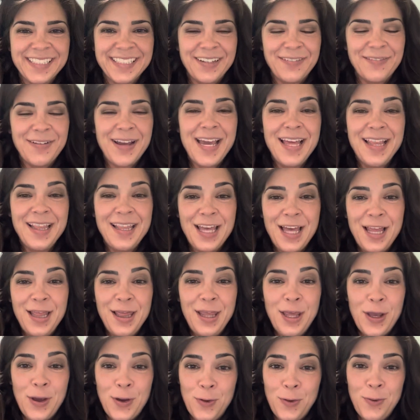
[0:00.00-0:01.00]
Well,
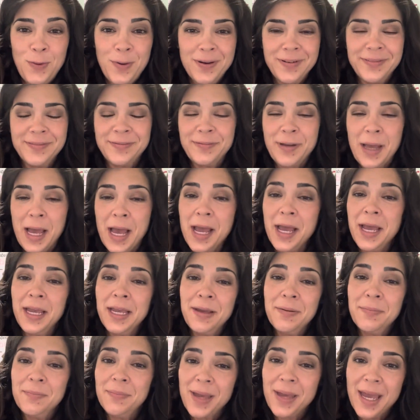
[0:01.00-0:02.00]
hello. I
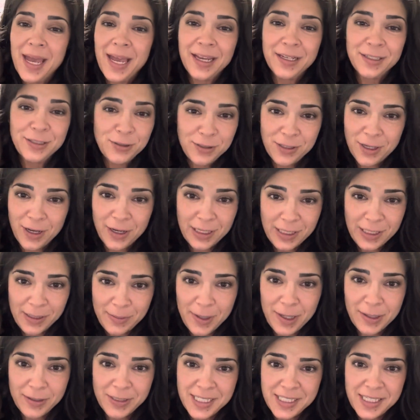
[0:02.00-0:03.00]
am back to talking
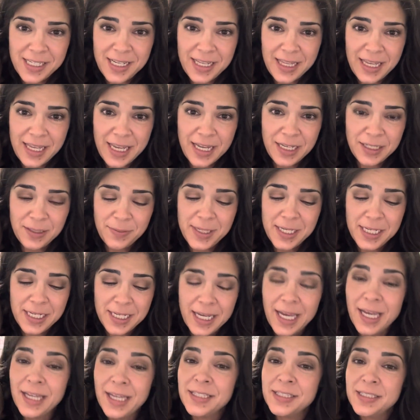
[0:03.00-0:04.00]
about Disneyland
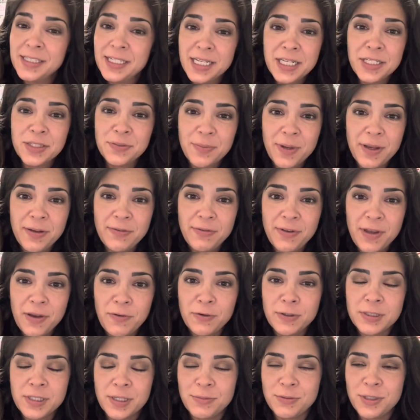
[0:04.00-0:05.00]
because it is my
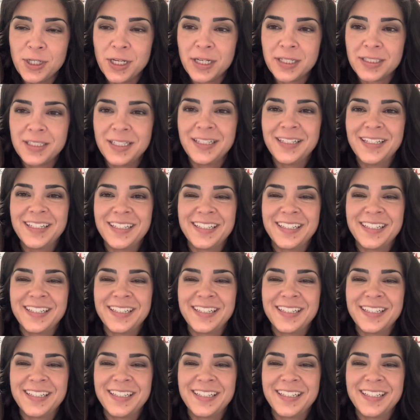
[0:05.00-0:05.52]
favorite subject.